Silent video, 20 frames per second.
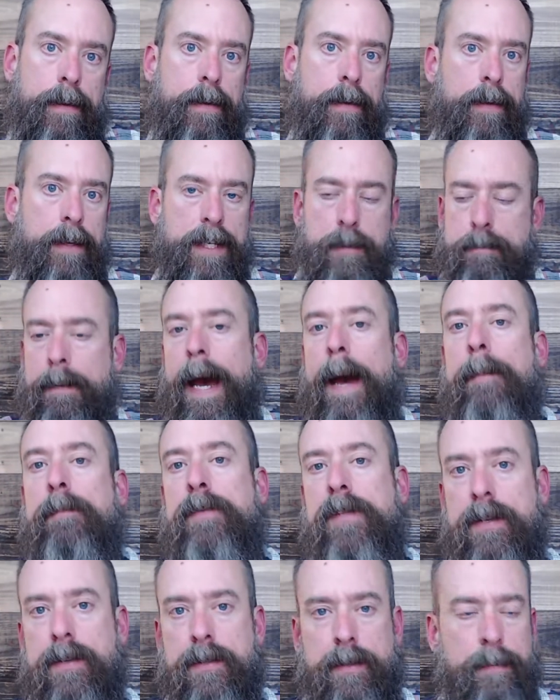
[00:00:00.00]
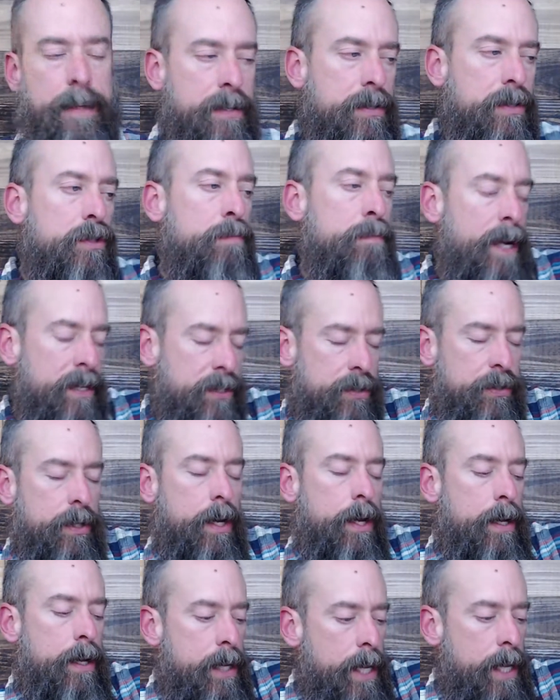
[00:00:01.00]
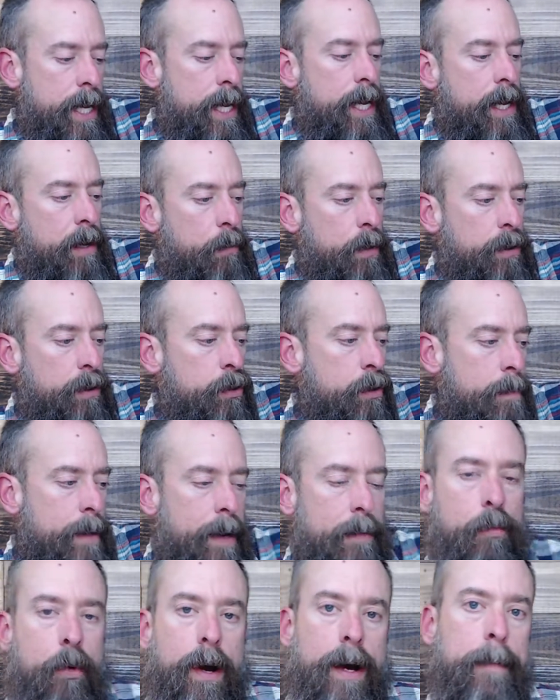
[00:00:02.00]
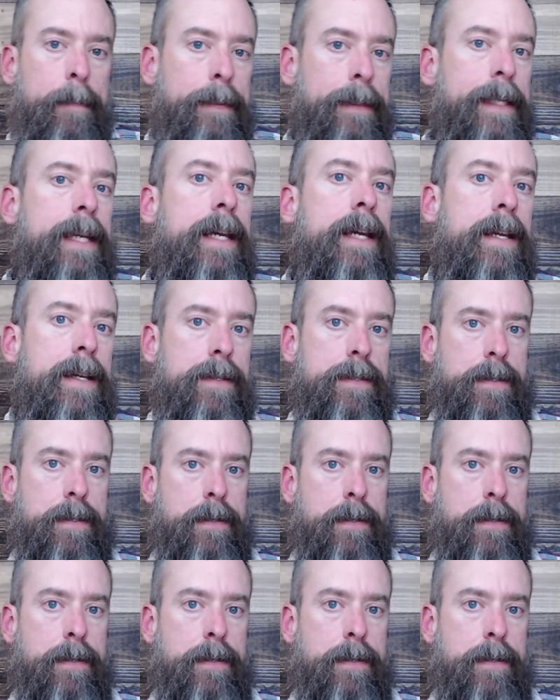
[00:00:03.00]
His baptism. "This is my Son with whom I'm well pleased."